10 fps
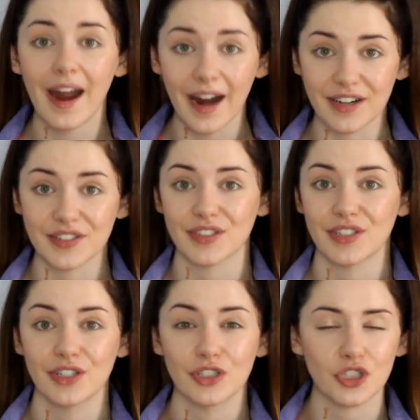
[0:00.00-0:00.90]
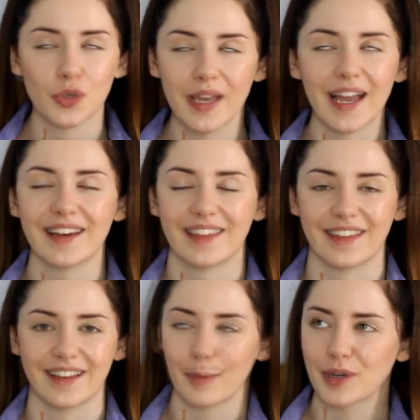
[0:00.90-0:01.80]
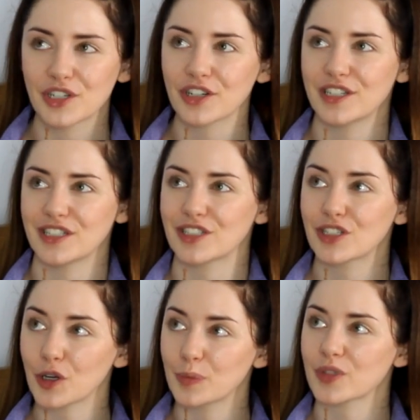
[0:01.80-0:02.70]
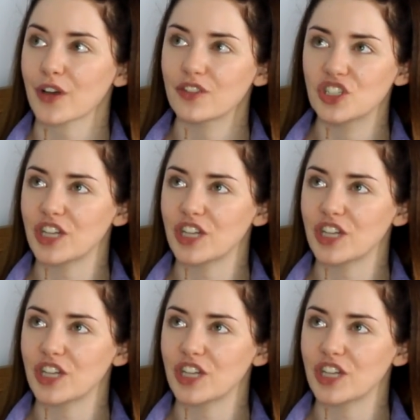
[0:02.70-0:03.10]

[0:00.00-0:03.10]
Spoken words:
arsed doing anything and we turn into tubs of a